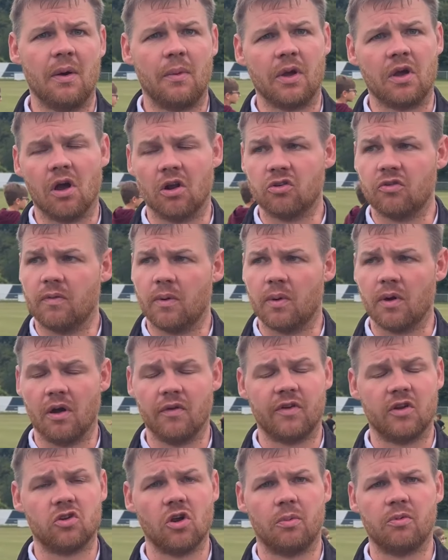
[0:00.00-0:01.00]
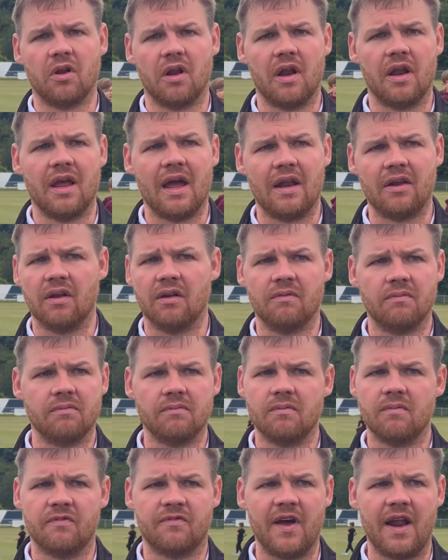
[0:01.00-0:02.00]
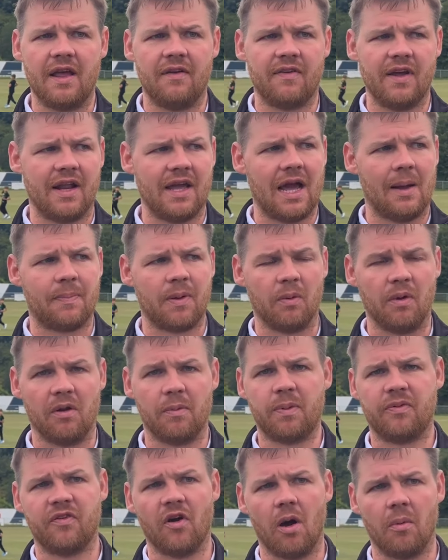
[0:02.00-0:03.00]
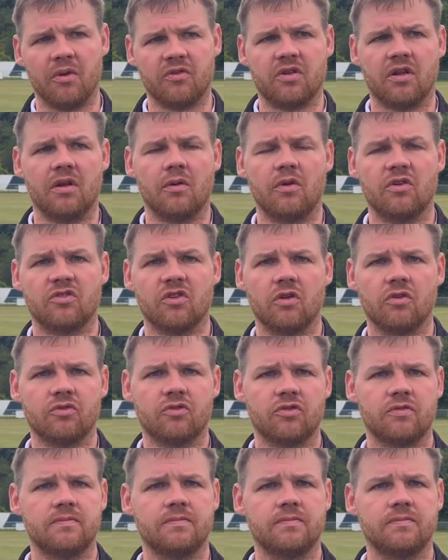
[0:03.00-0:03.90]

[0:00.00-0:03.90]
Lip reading: we got the job done in the end, and very, very happy with the performance and the results.